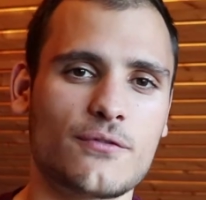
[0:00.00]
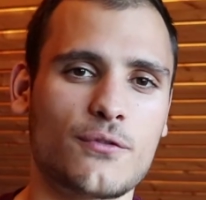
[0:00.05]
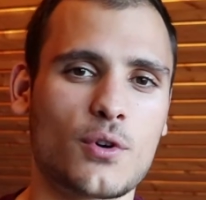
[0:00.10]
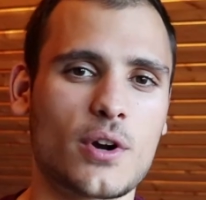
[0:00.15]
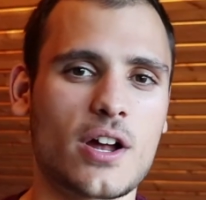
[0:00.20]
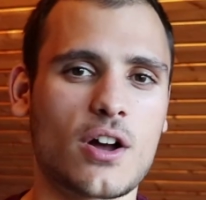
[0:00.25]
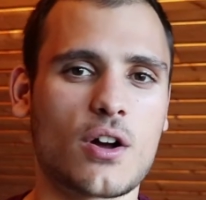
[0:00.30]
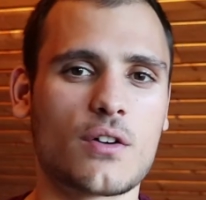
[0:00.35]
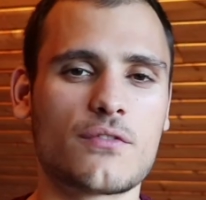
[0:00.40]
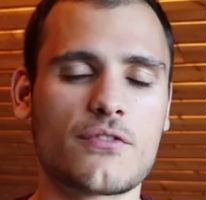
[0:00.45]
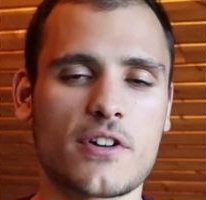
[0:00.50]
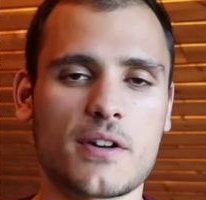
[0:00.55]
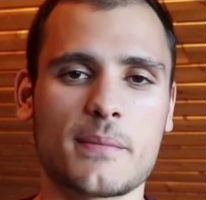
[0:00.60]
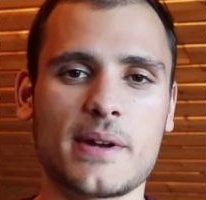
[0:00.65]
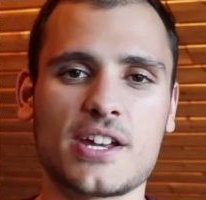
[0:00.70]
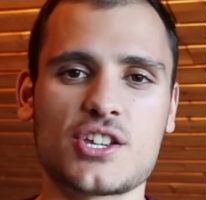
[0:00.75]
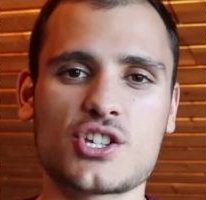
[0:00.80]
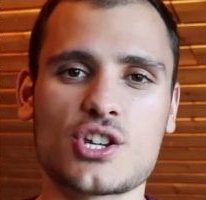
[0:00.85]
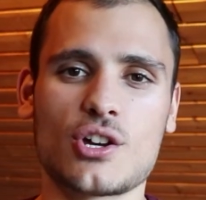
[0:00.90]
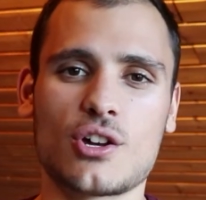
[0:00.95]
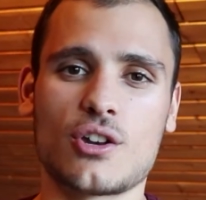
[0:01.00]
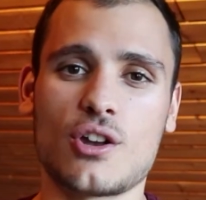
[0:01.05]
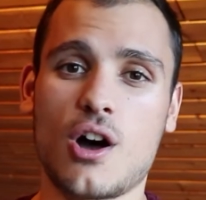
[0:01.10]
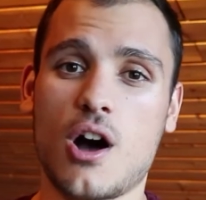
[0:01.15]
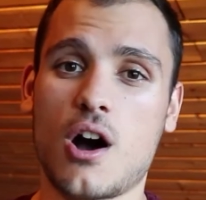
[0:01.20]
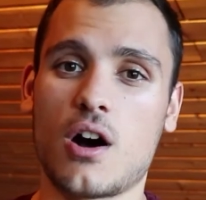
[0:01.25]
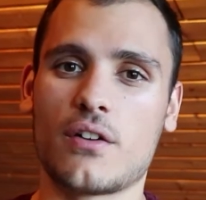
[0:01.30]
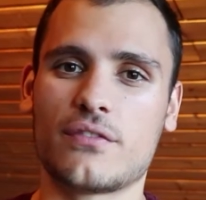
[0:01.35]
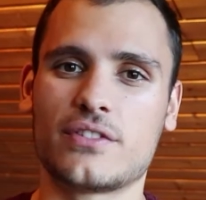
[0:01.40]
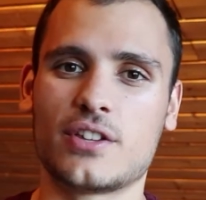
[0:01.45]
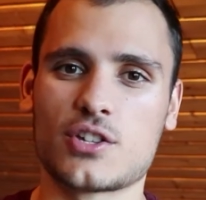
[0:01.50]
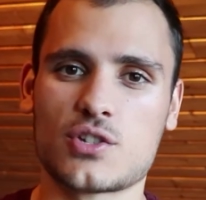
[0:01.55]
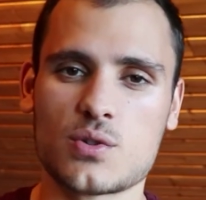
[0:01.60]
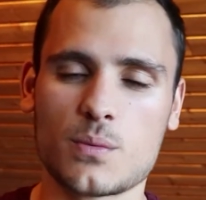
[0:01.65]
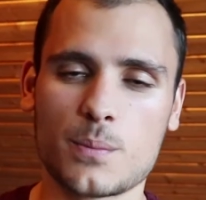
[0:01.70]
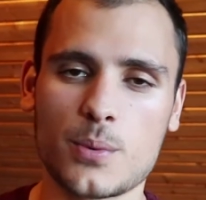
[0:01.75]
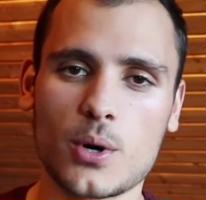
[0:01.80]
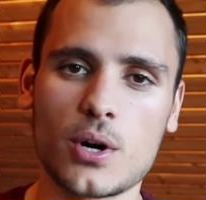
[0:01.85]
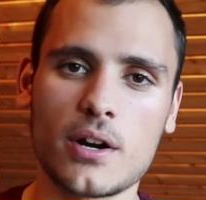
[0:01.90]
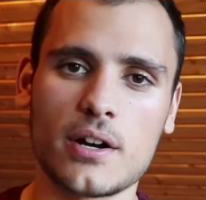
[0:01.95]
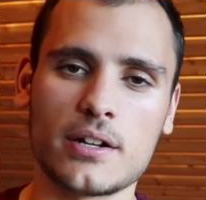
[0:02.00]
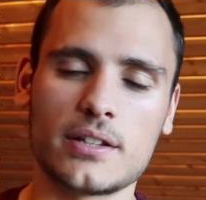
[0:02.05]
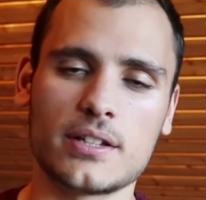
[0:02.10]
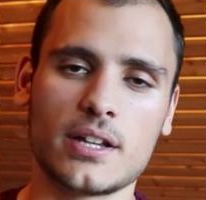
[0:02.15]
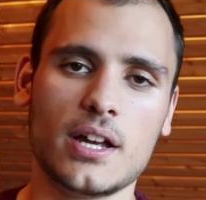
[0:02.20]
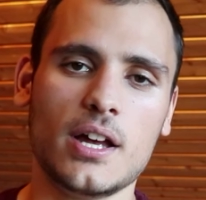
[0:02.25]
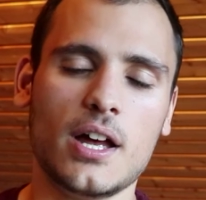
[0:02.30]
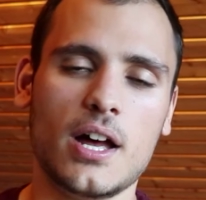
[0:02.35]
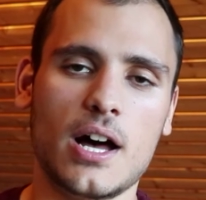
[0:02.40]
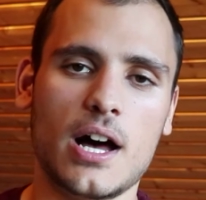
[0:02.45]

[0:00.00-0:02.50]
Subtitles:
for a confirmation of the support